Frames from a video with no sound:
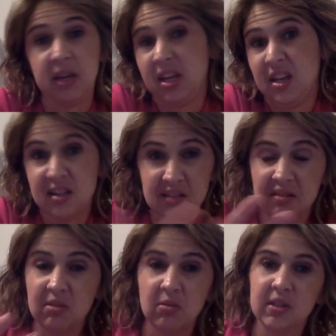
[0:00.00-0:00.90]
Like he, does,
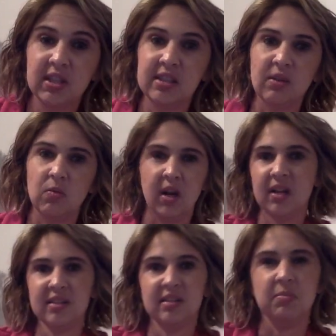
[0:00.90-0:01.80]
the Lord doesn't want
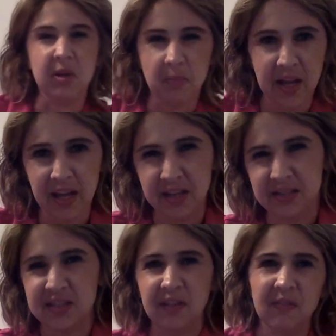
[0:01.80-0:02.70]
us to be in pain
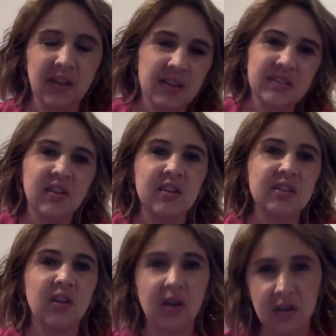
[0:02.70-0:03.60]
and suffering. That's not
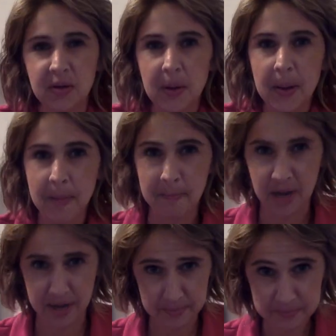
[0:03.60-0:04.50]
his heart. But